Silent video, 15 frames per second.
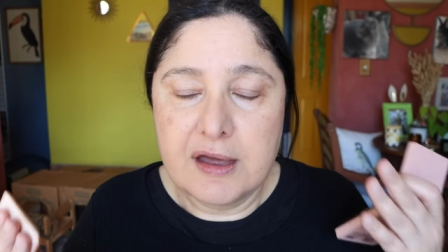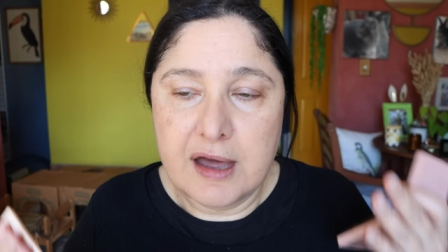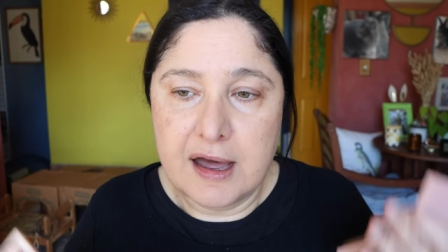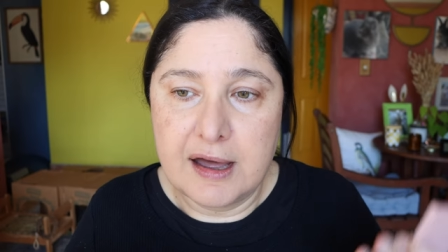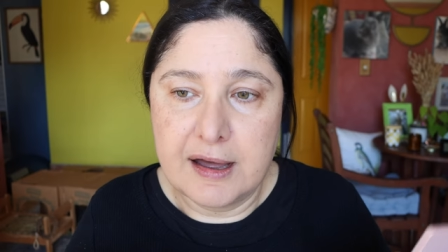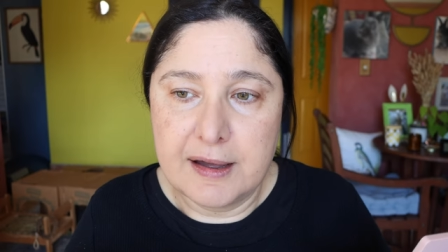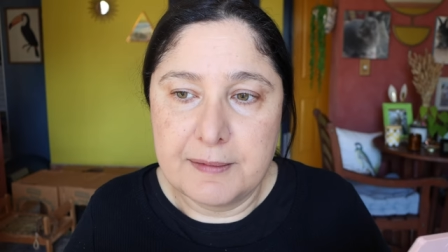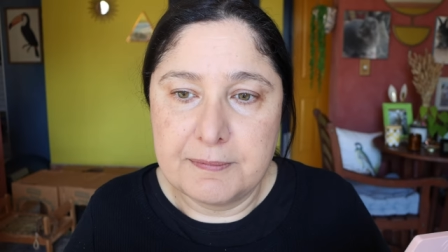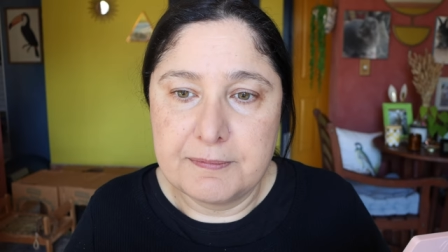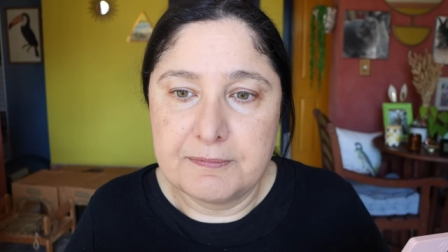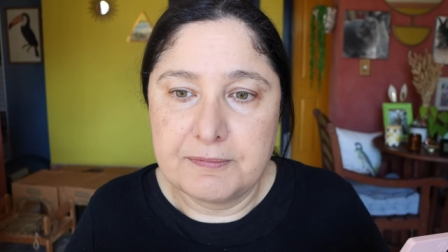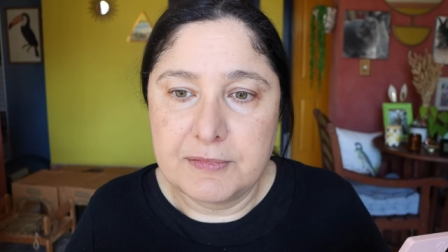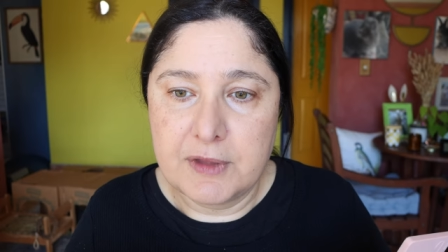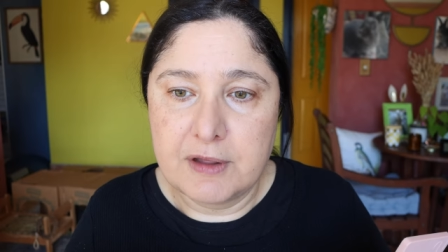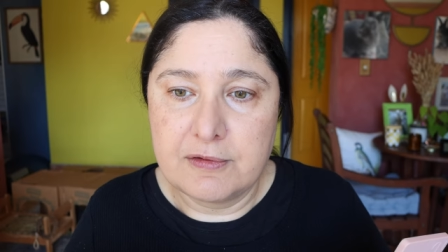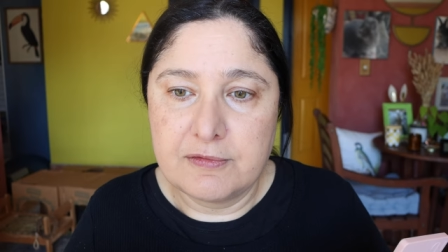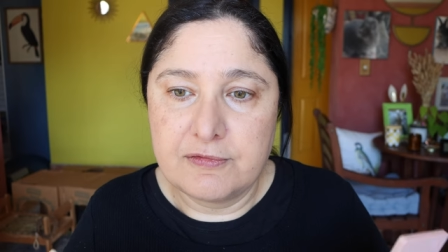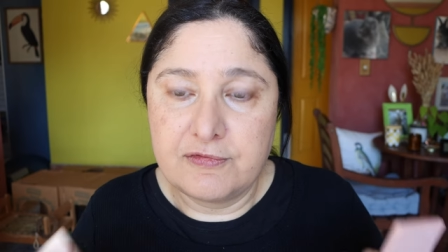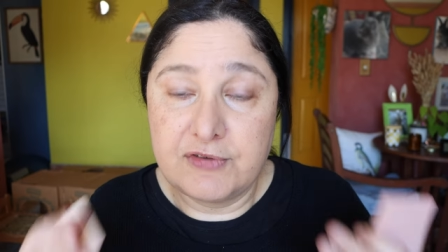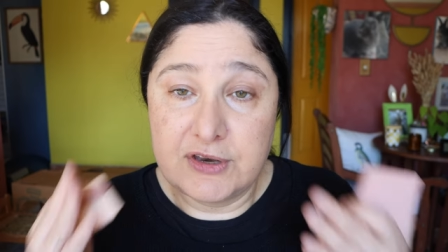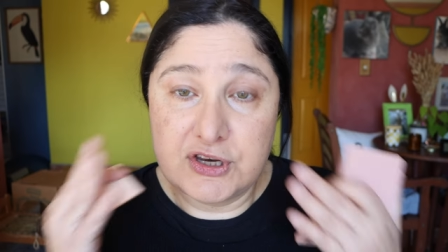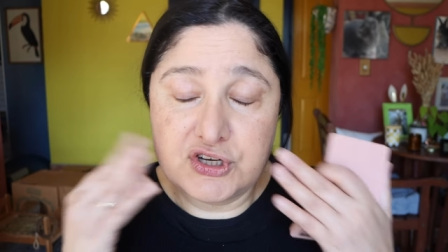um,
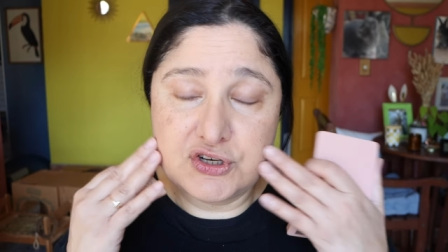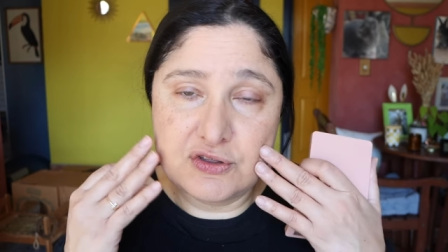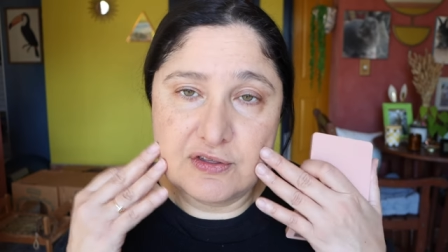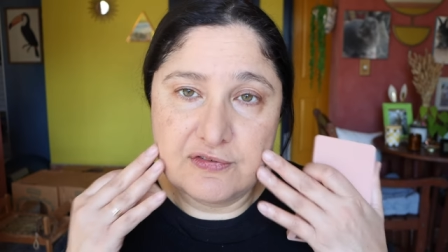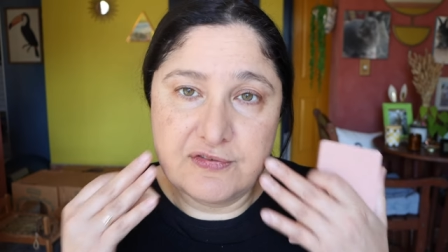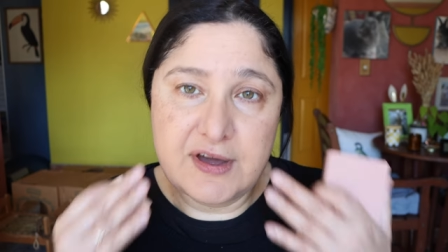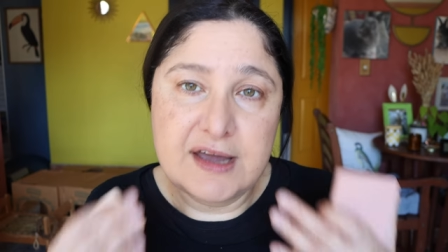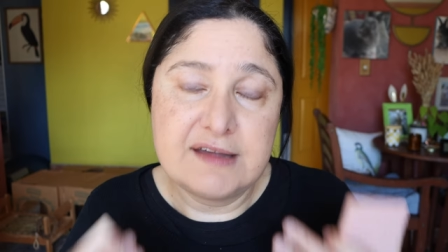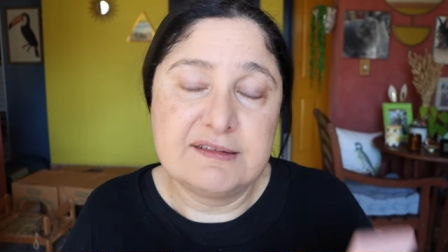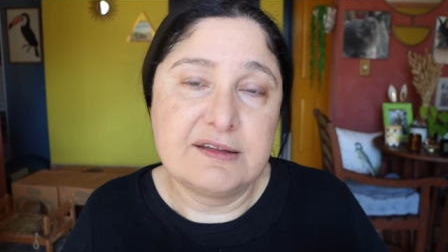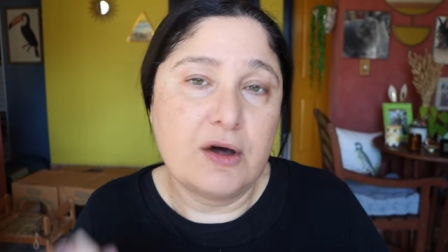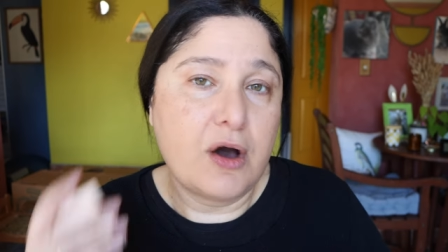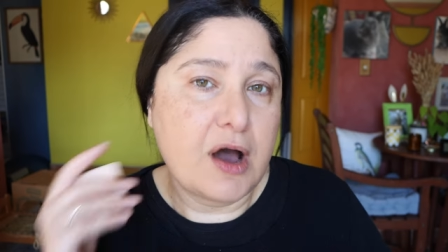finish to the face.